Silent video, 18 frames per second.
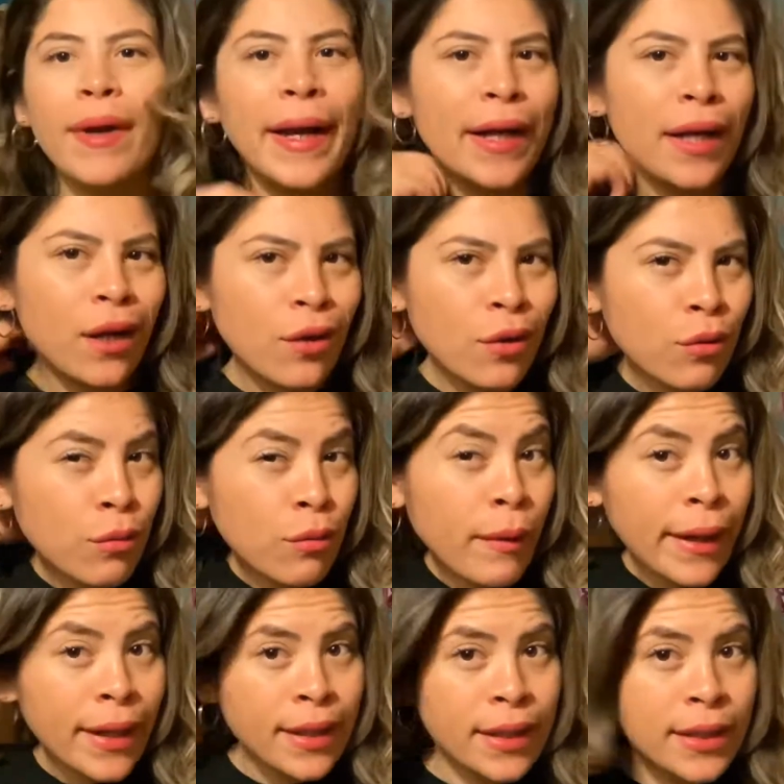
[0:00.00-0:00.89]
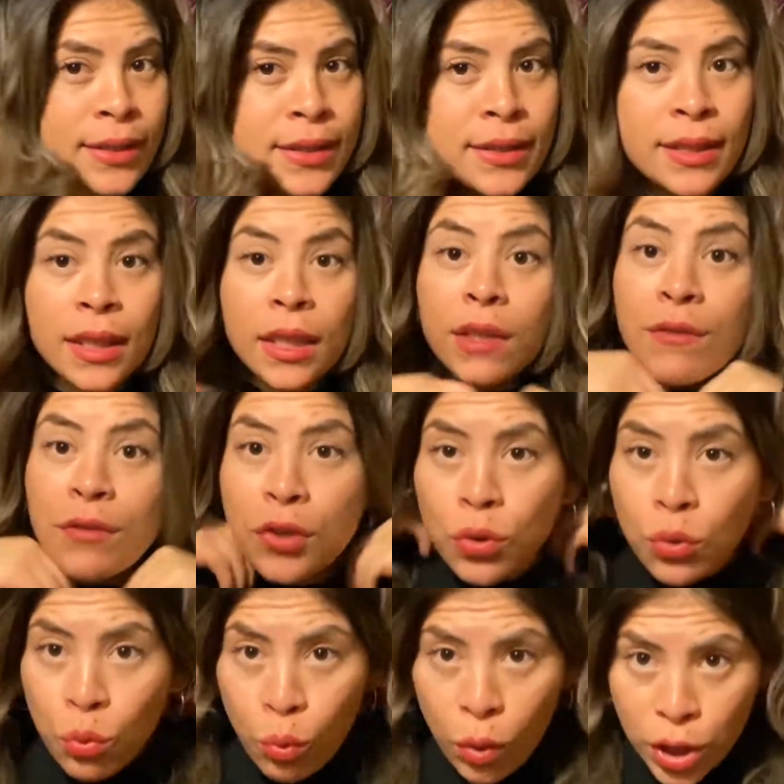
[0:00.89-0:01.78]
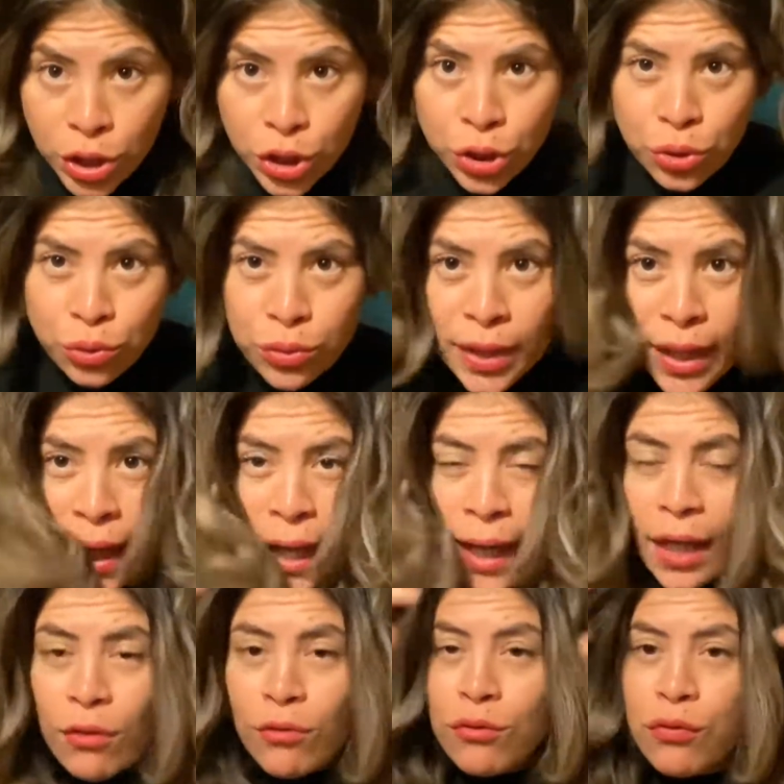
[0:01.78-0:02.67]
All right, let's give you what you came